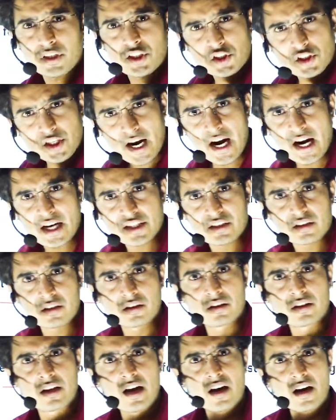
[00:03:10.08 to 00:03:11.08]
states,
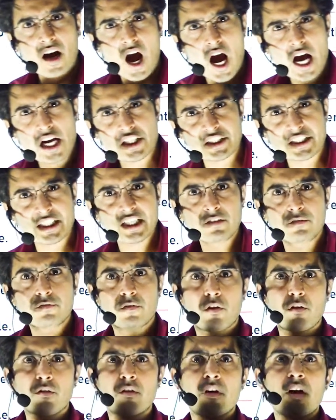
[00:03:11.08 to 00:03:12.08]
they are asking
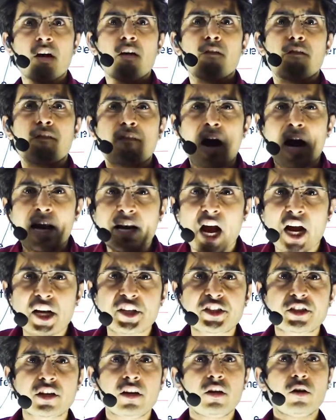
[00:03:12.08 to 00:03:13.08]
for
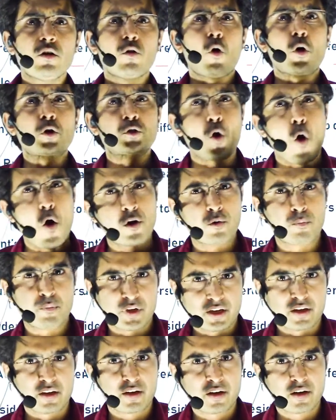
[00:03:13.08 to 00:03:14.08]
financial
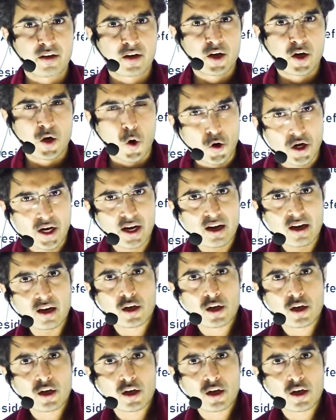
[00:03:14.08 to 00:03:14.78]
autonomy. Okay,